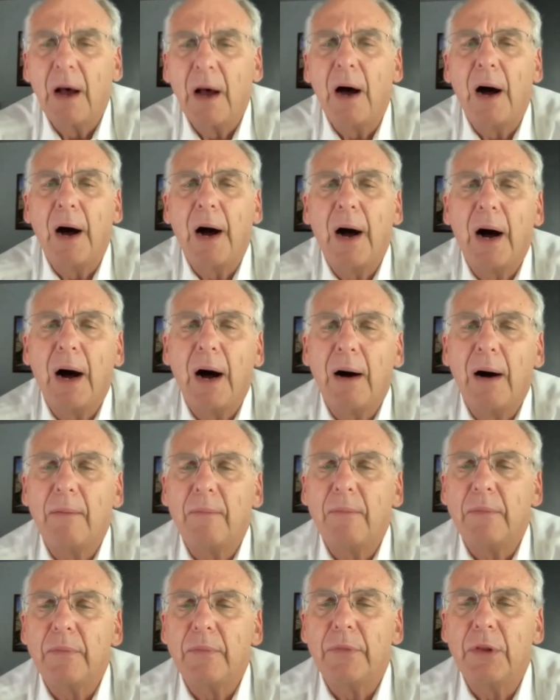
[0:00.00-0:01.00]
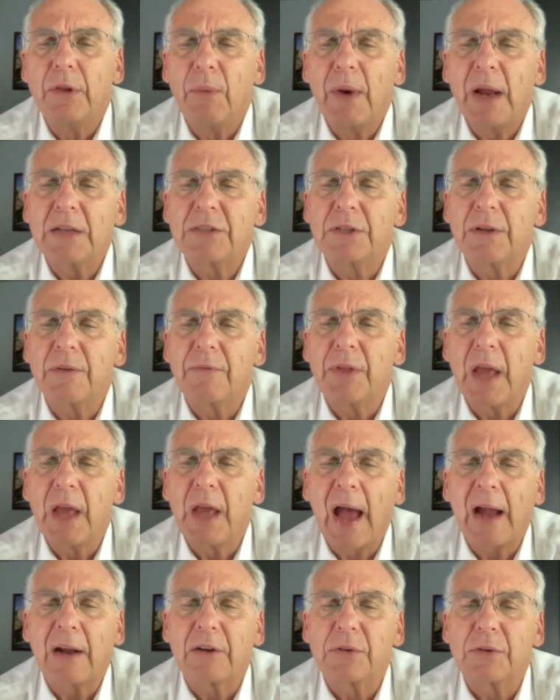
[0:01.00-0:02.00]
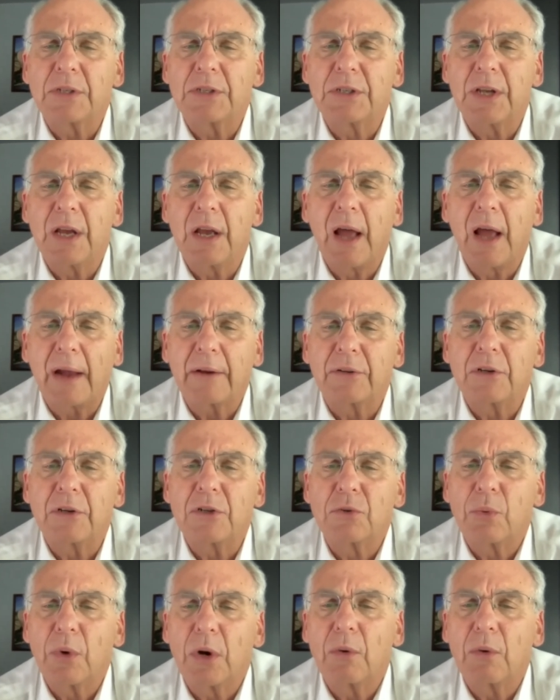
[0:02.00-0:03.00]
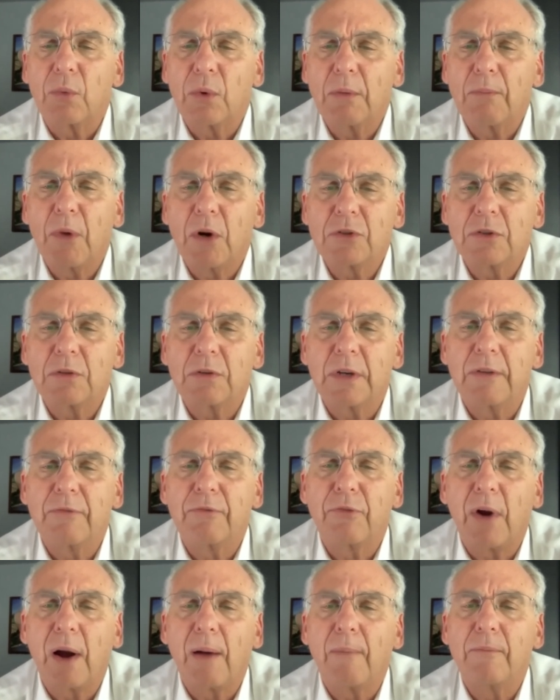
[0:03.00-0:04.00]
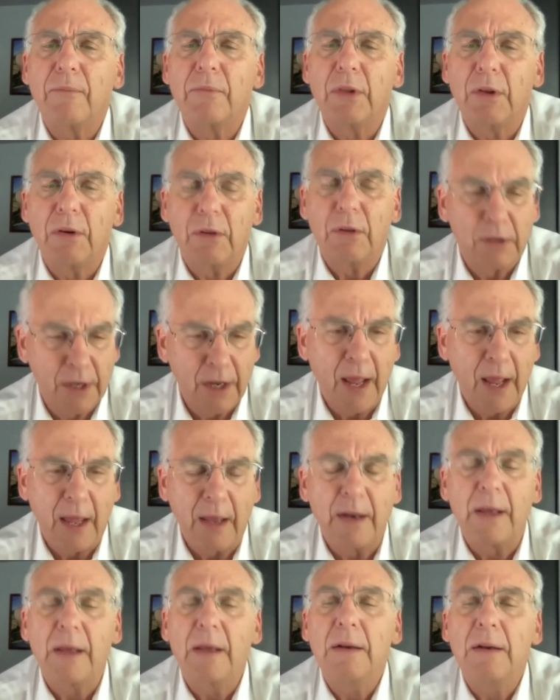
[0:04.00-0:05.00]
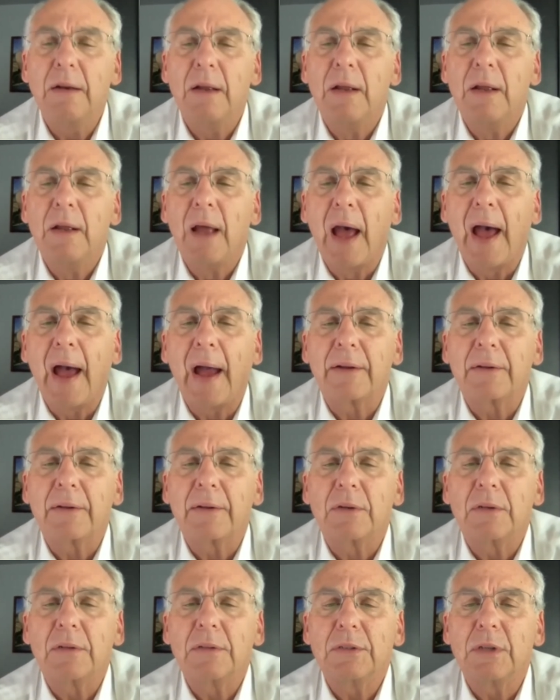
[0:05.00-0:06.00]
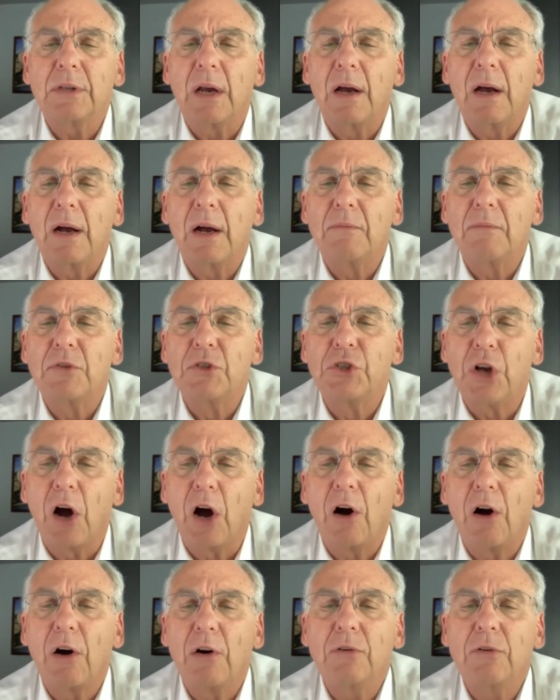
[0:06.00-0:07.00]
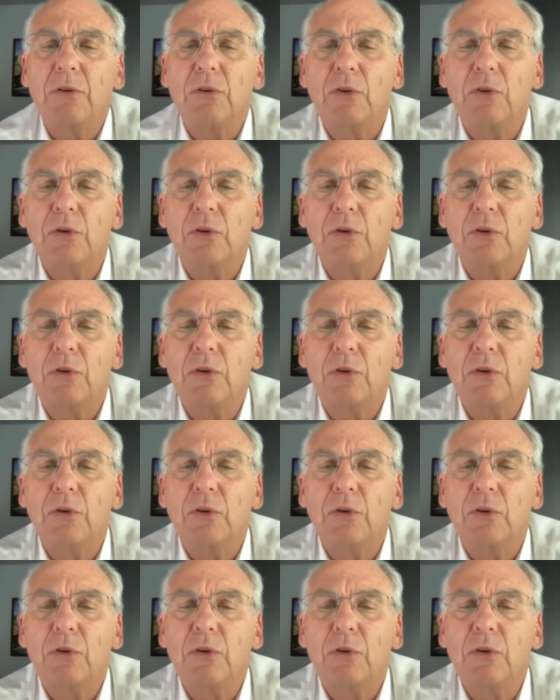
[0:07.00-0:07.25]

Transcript: The rest of the actors were mostly from the Canadian actors. Jeanne,